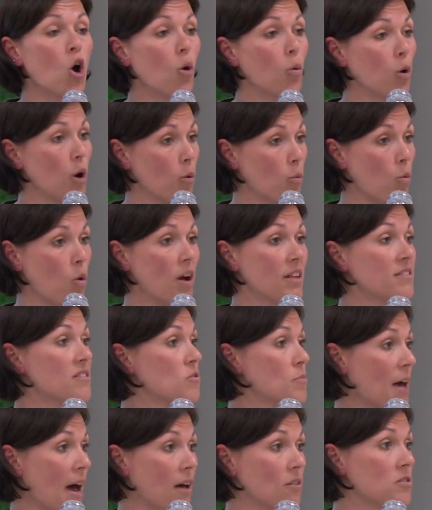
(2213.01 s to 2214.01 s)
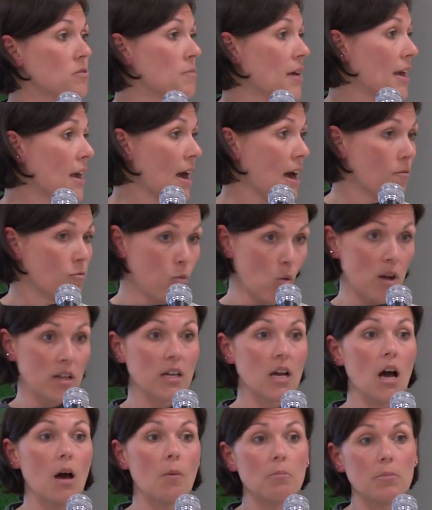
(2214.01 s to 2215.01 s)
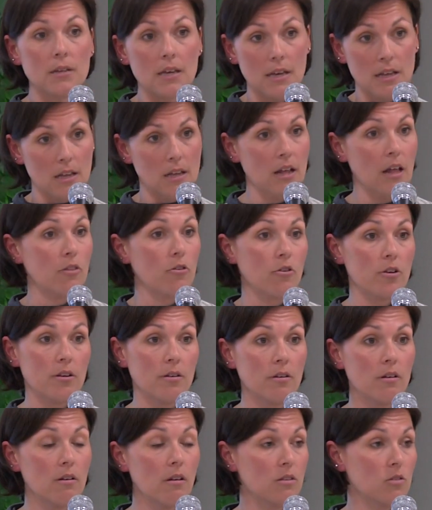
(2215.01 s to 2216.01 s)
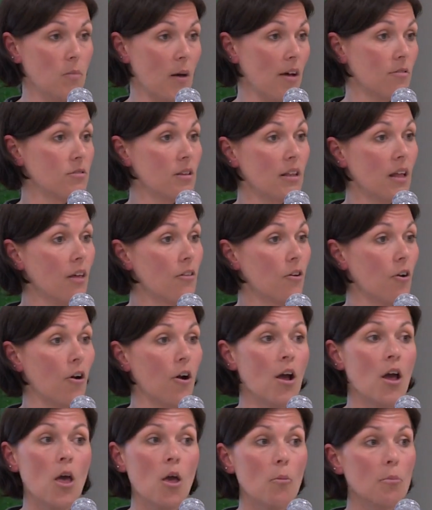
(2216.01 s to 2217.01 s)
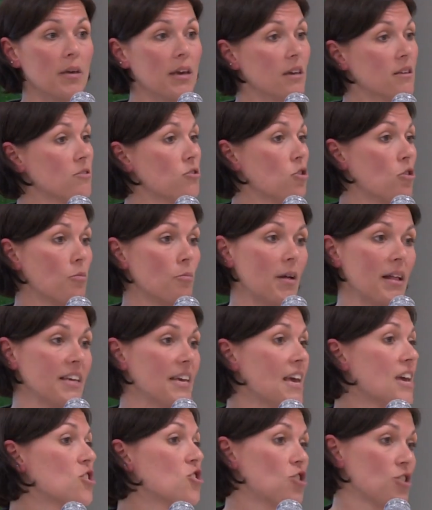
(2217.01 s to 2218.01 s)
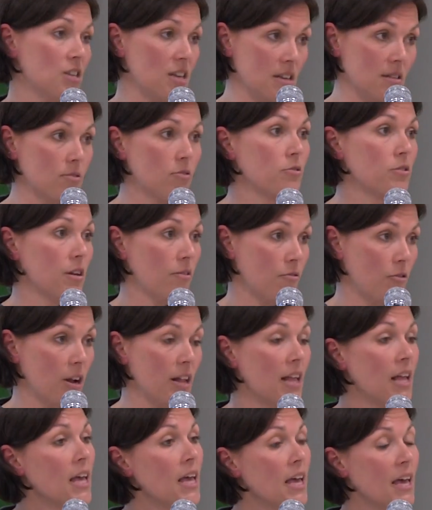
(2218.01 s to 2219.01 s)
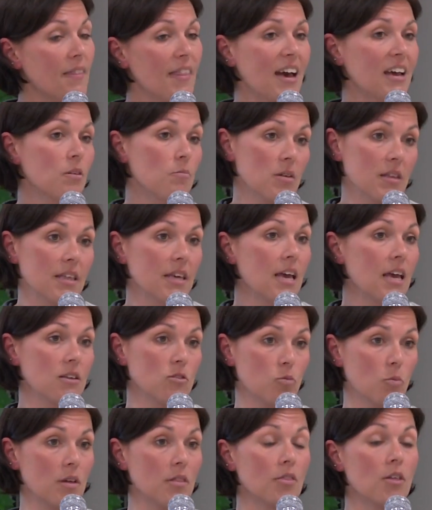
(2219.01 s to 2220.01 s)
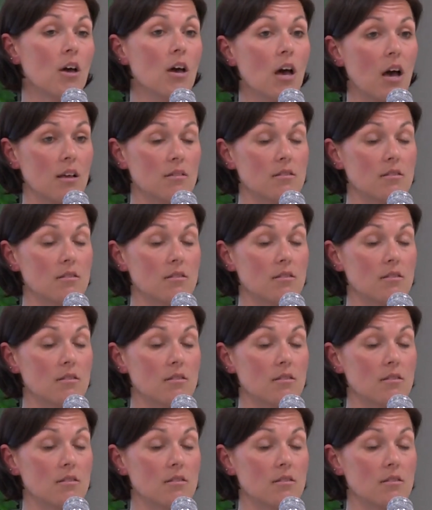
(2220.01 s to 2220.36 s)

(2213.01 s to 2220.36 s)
where one spouse may have one company and another spouse another, because their medication needs are different. That can be the case with a